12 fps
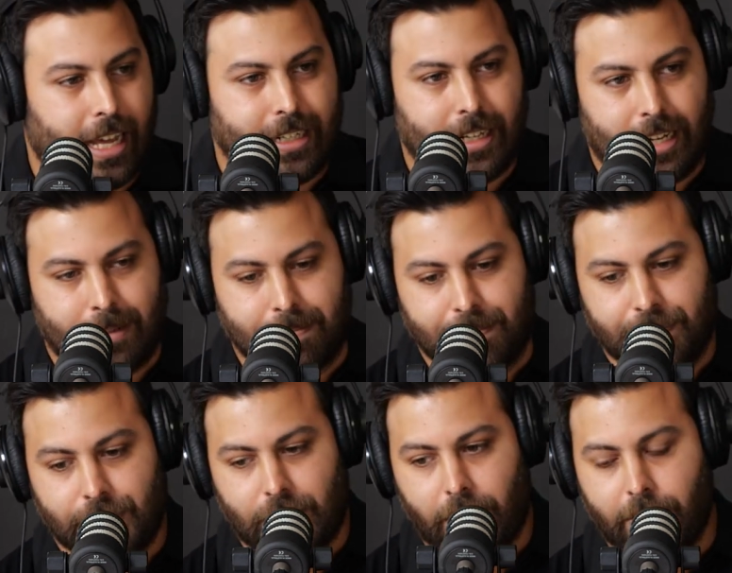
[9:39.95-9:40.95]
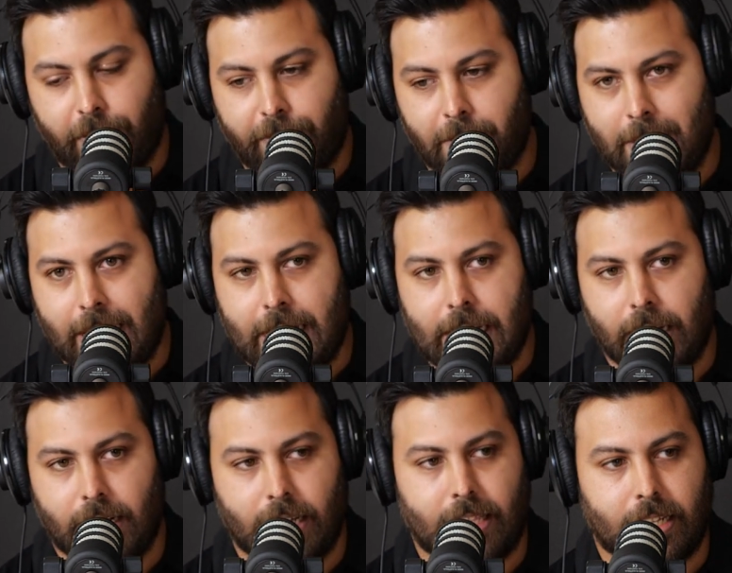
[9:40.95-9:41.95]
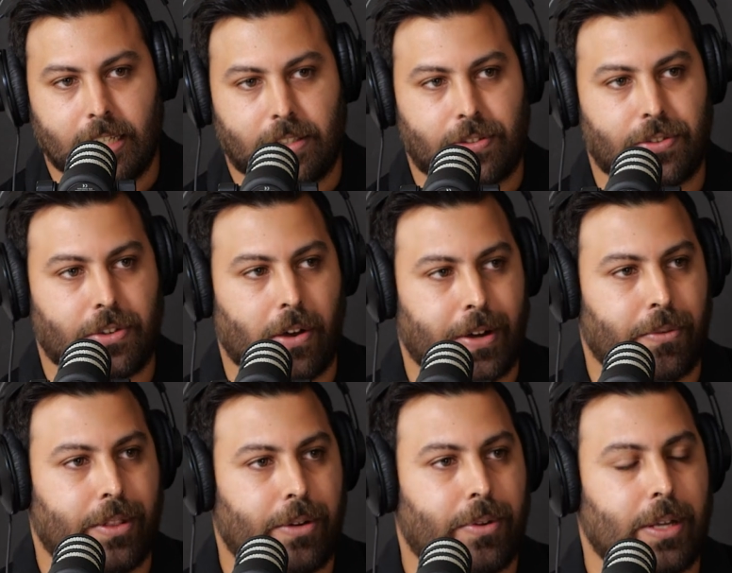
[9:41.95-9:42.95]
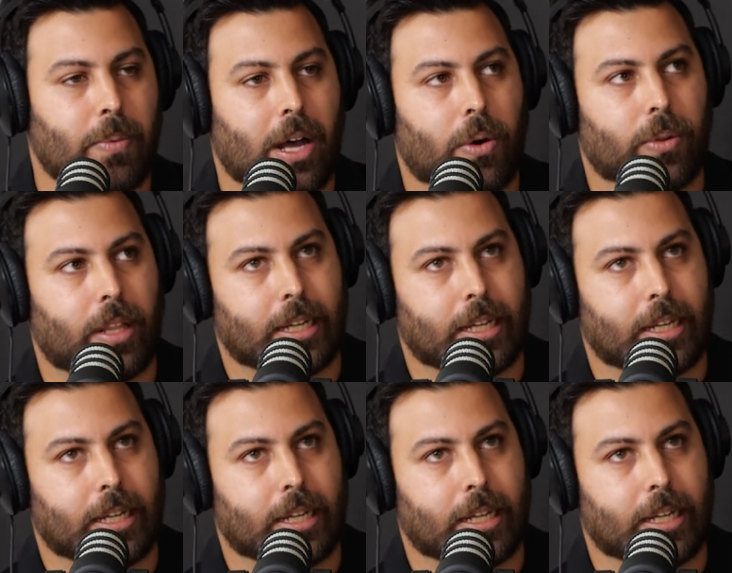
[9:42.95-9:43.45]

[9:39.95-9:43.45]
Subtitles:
And so for me, I think it's going really, really well.